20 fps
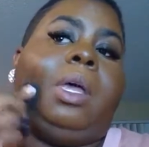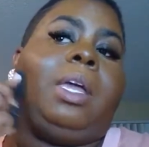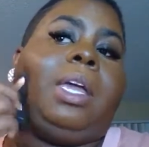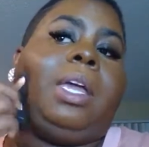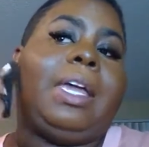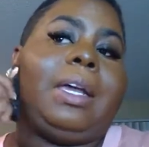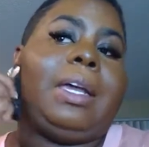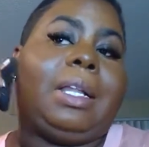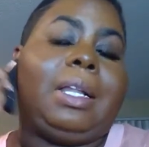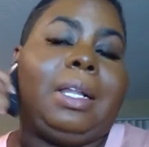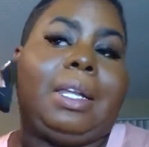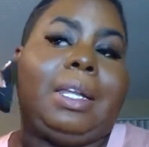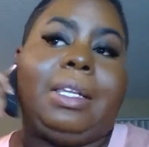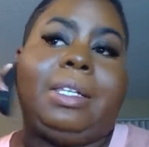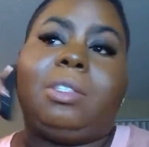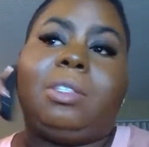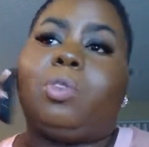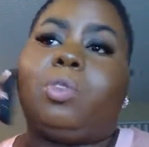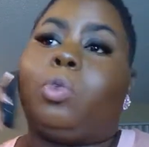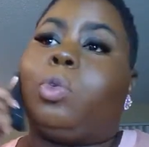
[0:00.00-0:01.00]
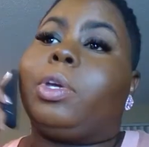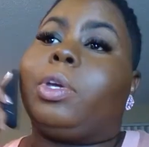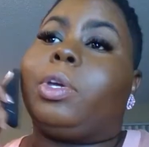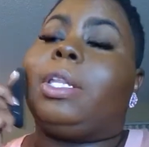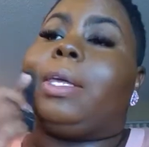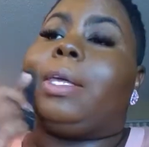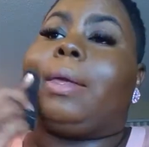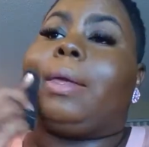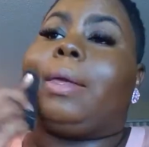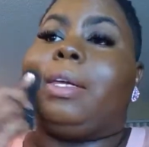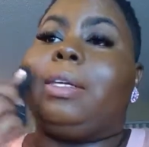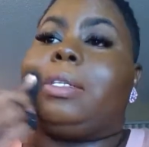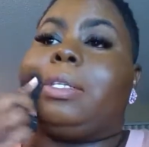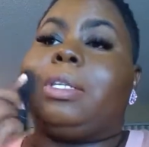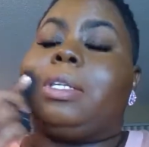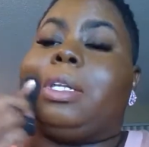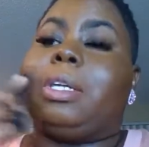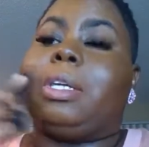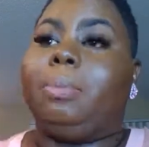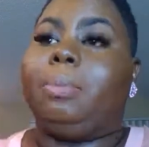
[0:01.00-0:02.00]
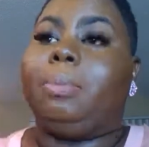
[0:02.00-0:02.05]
It cleans really easily.